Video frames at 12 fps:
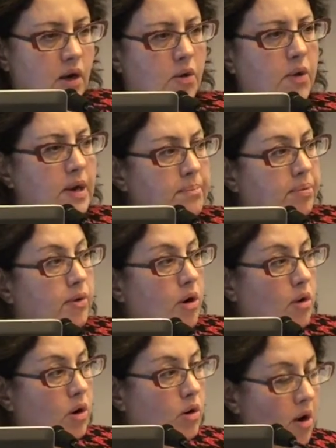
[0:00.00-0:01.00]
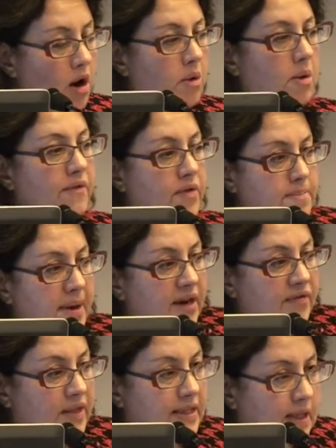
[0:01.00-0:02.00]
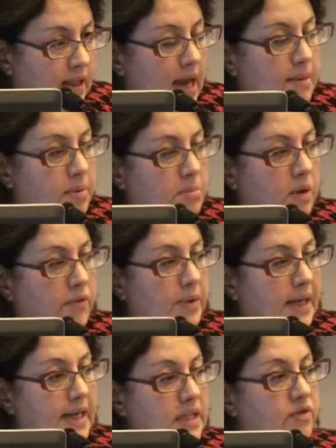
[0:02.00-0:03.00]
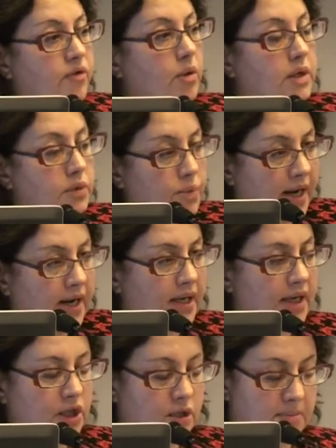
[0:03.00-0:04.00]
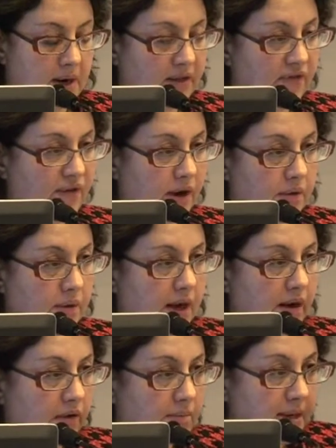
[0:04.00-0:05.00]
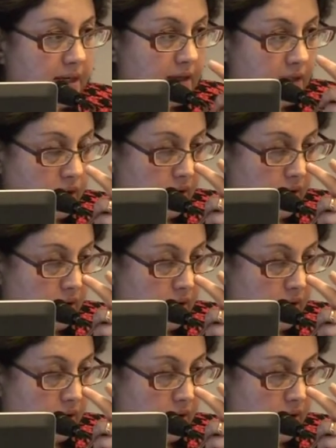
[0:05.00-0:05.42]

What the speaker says: quid pro quo of the benefits the labor movement gets for its recognition by the federal government,